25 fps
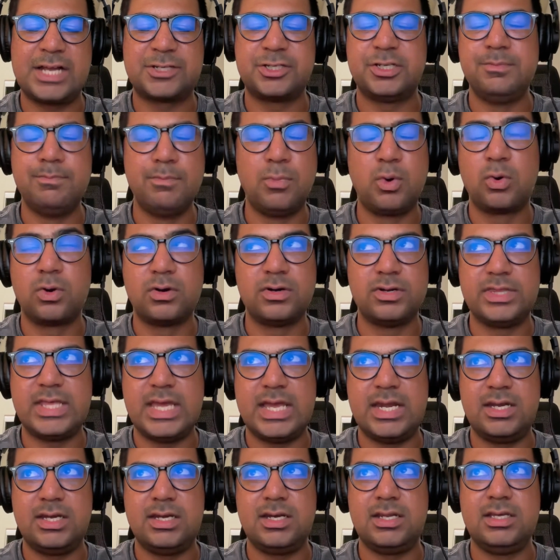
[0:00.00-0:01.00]
actually more
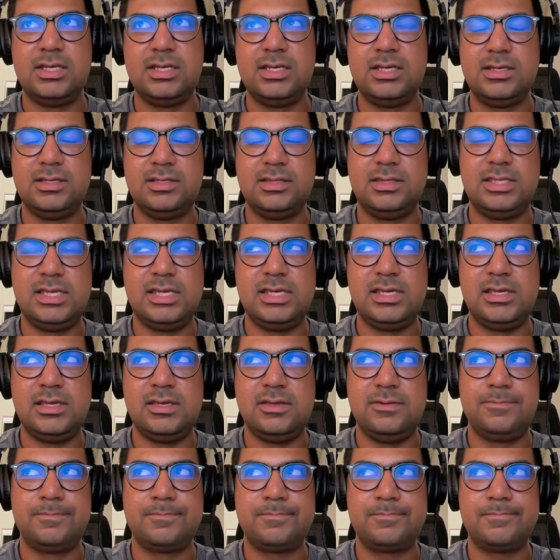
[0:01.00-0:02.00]
than
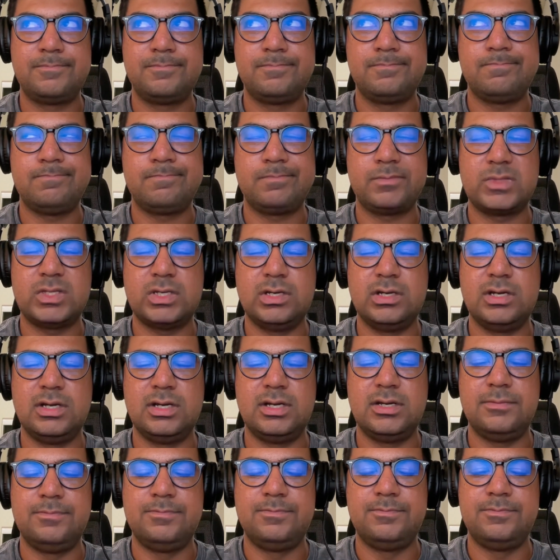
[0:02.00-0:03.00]
the
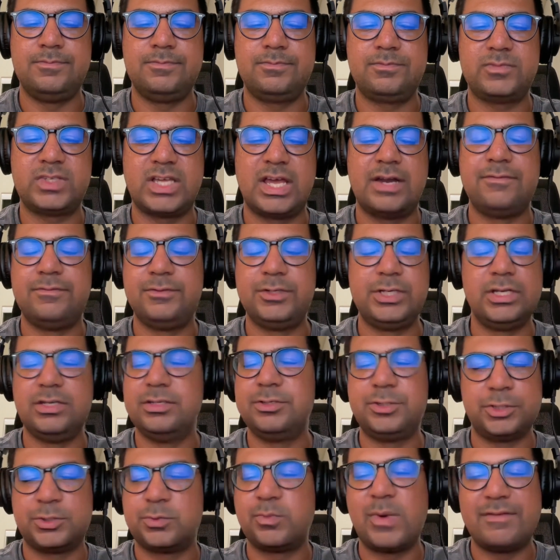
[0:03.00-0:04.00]
kind of
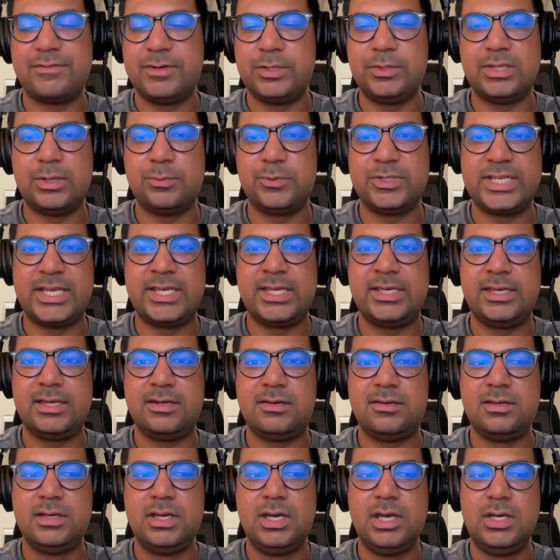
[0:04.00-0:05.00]
just revenue that we're taking
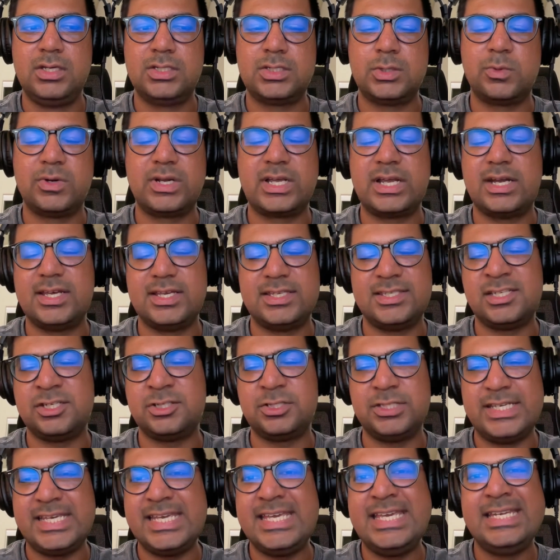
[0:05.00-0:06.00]
in. So we're going to
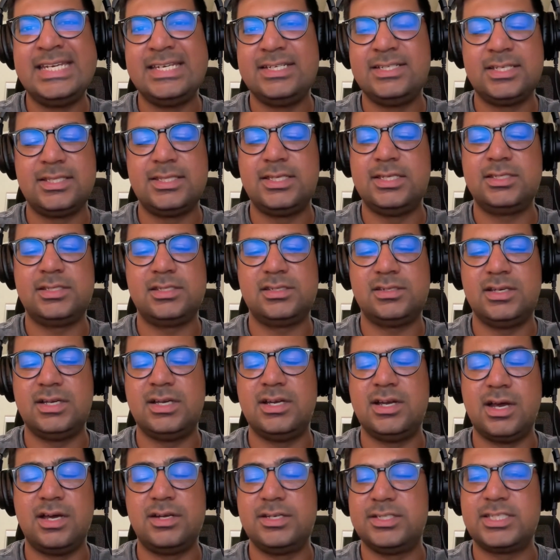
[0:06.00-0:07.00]
essentially eat into this
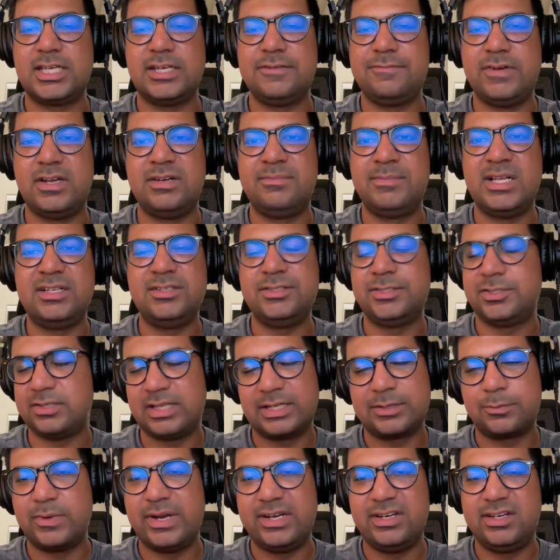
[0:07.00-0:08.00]
unassigned fund balance, or
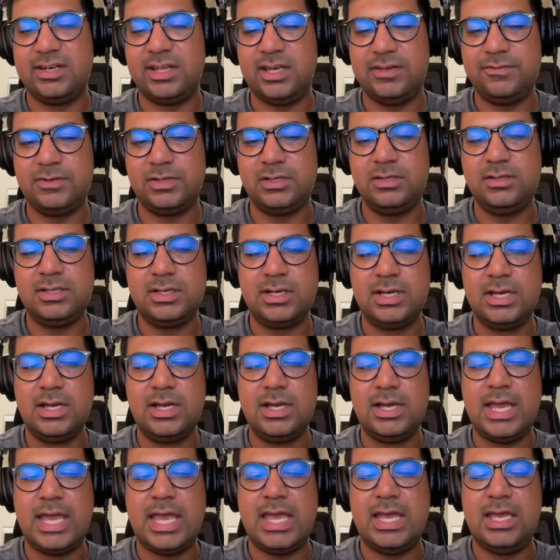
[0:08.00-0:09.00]
like rainy day fund,
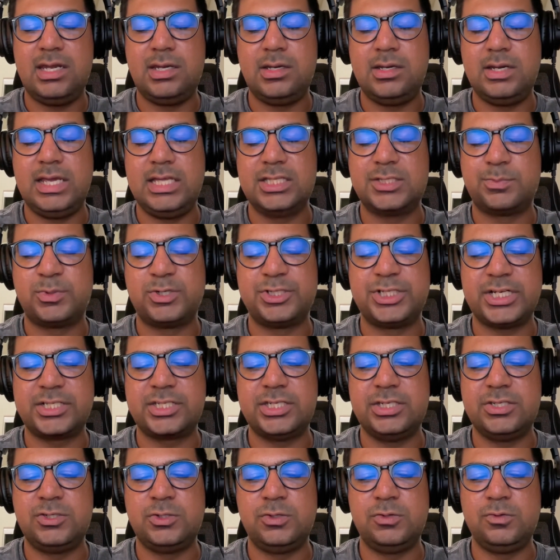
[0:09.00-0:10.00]
and it's
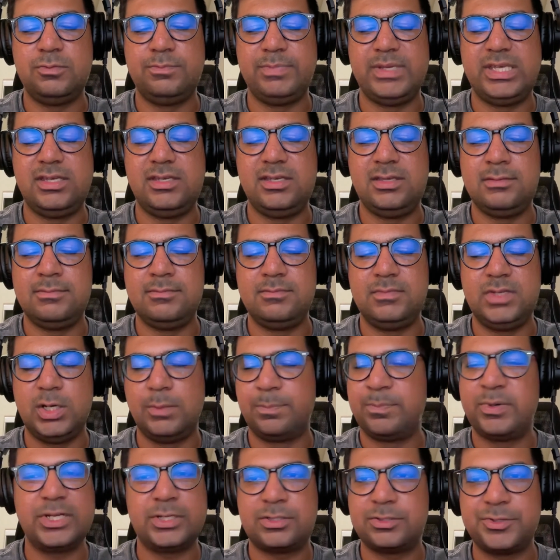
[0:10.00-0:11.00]
projected to be
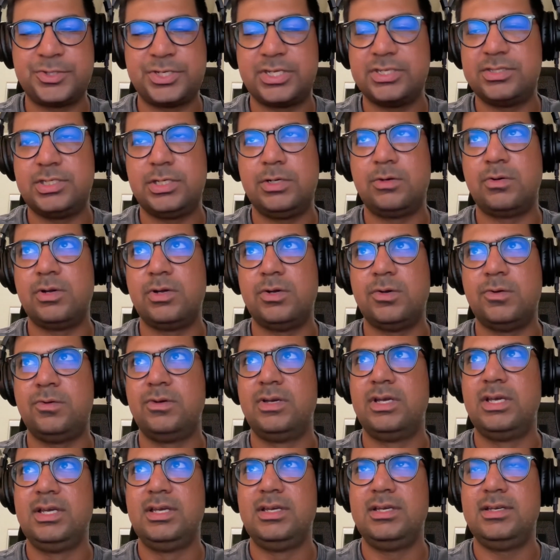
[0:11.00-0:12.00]
pretty close to
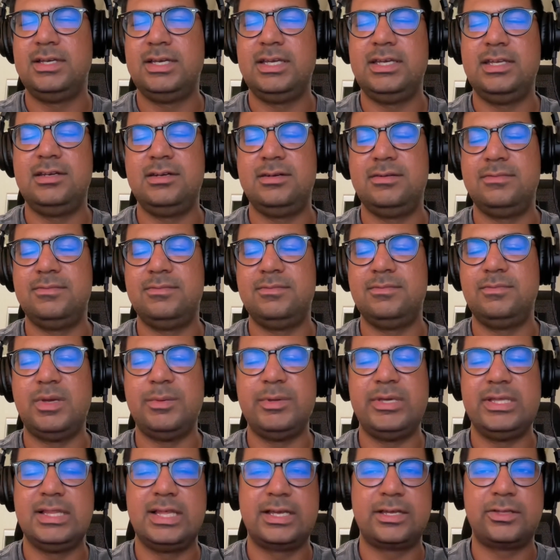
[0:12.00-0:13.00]
zero in
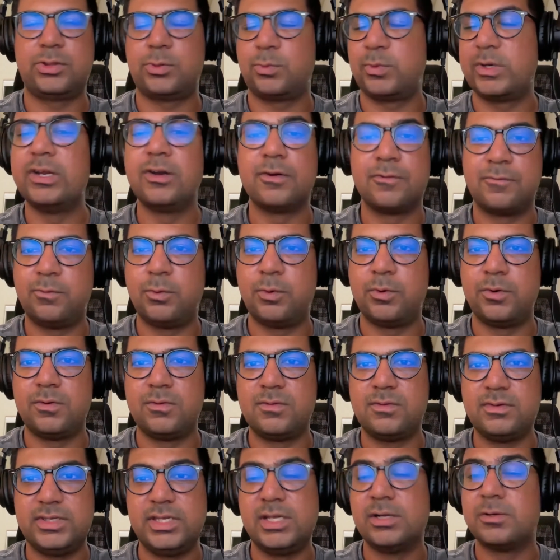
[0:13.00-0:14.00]
maybe like 3 or
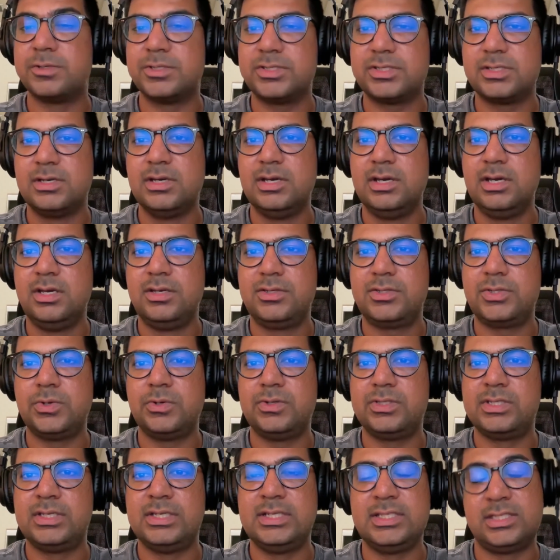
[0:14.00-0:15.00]
4 years.
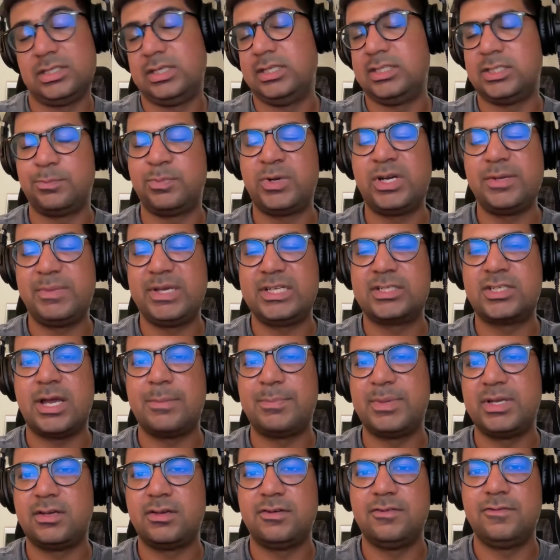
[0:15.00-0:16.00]
So it's a pretty big
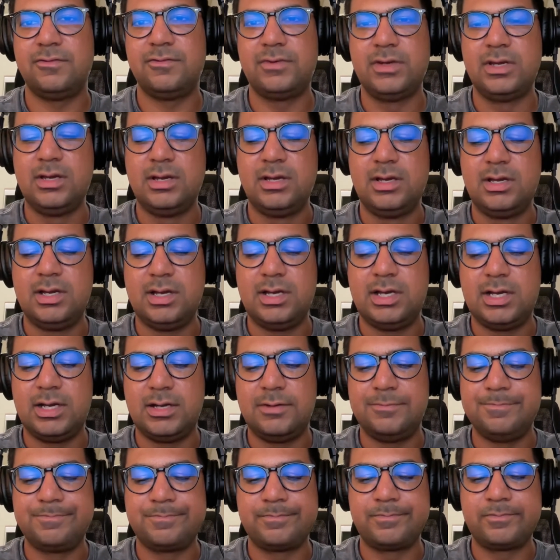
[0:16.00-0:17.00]
topic of
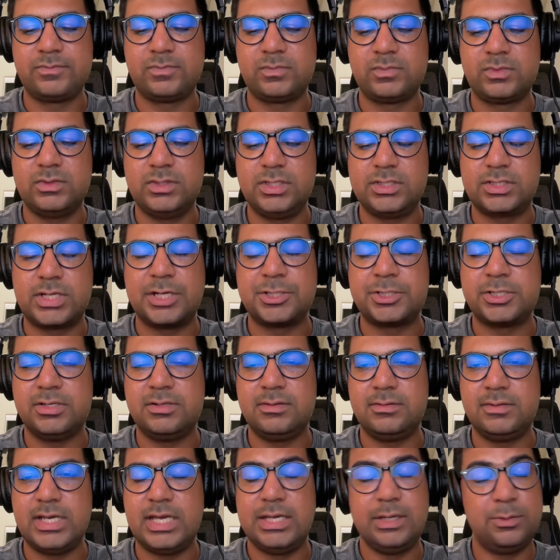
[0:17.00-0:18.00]

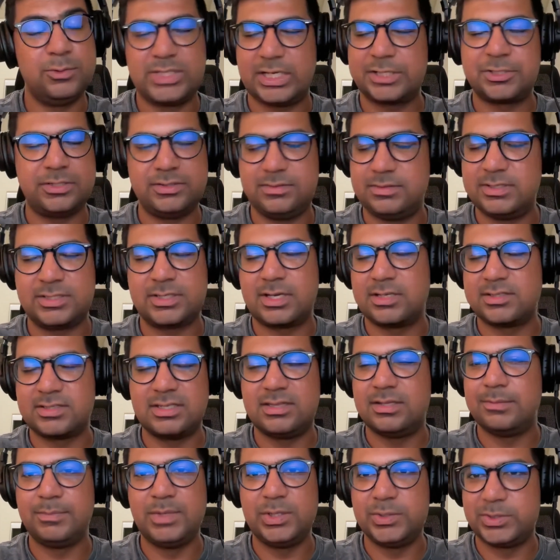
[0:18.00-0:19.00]
discussion. It was actually
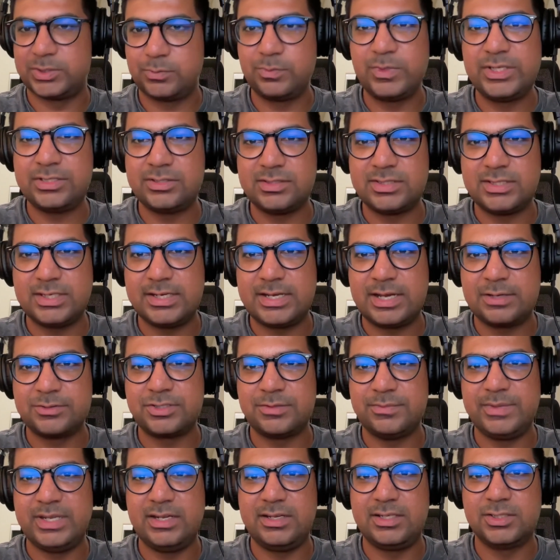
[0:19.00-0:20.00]
discussed in the most recent city
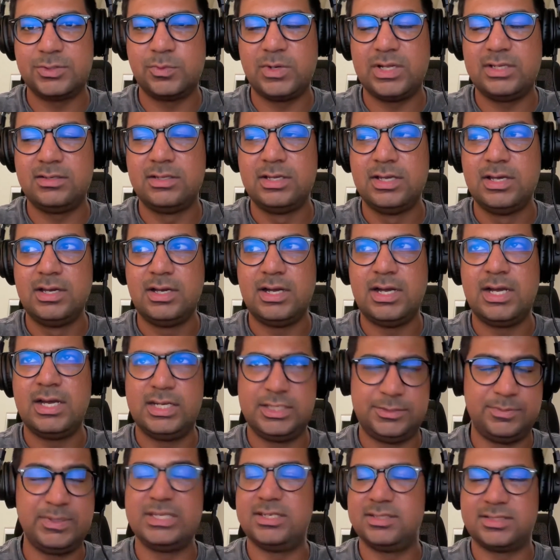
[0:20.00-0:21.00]
council meeting as well,
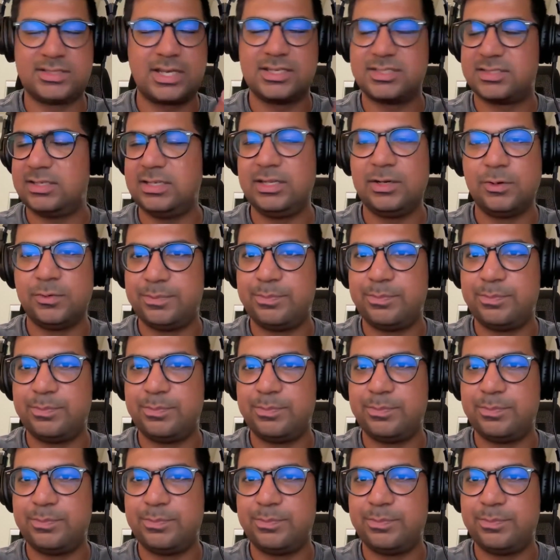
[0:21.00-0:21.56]
and it's been discussed